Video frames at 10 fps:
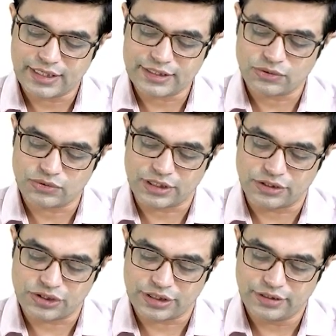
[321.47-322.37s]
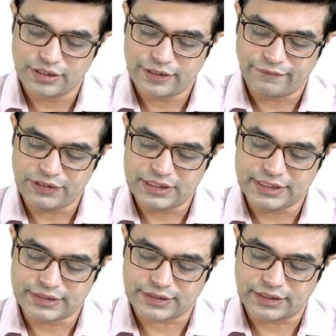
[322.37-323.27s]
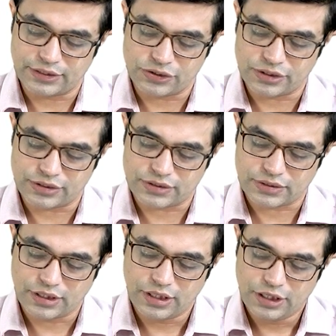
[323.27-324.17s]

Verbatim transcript: association with these conditions.